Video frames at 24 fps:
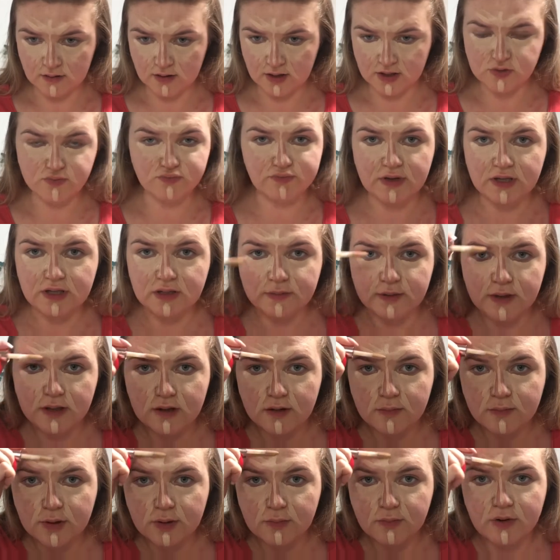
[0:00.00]
It's really weird
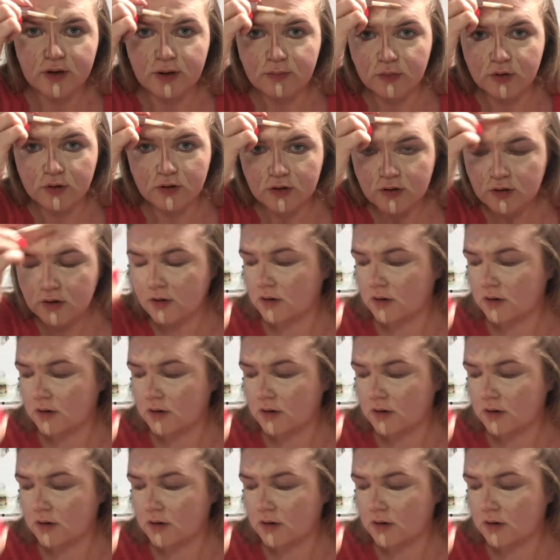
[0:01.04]
not putting primer on.